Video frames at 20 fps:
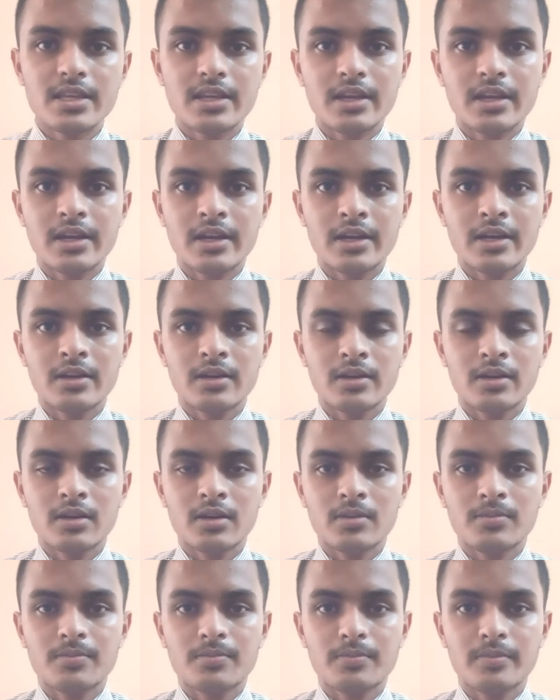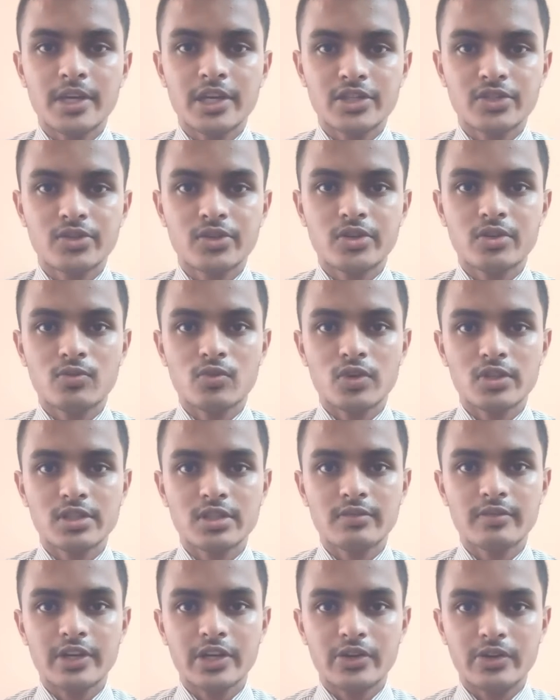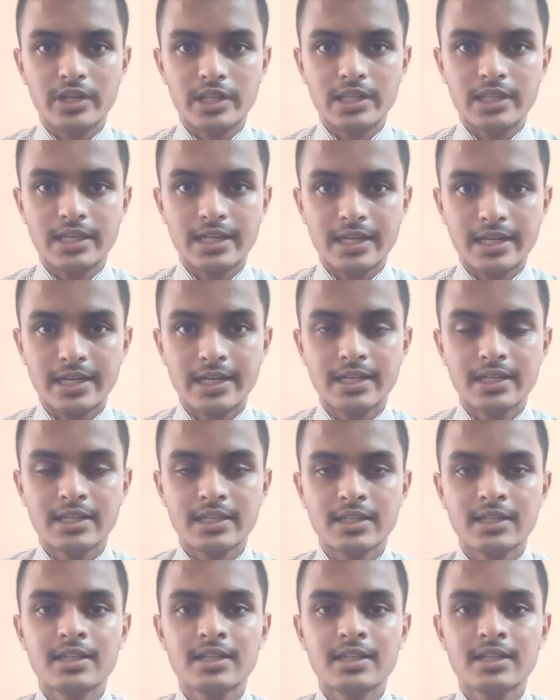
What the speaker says: And make sure you watch the video till the end.